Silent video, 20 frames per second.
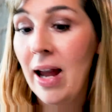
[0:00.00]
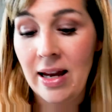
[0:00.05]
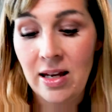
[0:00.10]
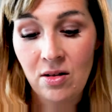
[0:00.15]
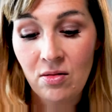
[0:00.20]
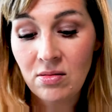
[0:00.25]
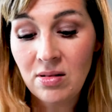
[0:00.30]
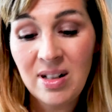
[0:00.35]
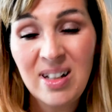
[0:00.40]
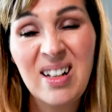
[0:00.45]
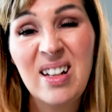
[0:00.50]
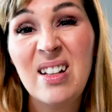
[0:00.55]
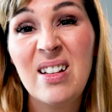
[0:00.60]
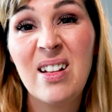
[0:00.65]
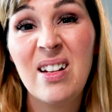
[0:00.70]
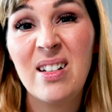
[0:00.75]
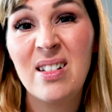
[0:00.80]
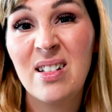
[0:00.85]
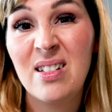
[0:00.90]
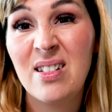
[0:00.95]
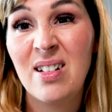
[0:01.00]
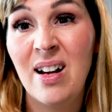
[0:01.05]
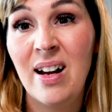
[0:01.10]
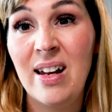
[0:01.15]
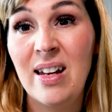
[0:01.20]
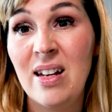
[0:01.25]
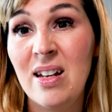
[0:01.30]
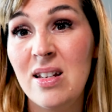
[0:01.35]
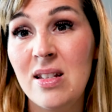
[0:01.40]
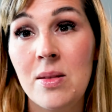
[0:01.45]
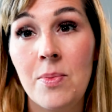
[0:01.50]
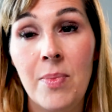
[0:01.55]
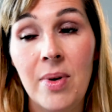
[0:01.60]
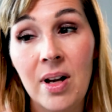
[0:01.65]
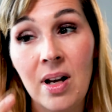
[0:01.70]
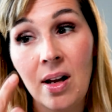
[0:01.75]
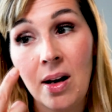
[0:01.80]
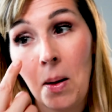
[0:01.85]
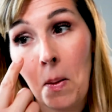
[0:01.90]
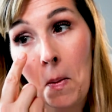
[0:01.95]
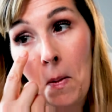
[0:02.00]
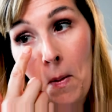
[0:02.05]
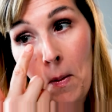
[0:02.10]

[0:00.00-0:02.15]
And you only need like the tiniest bit.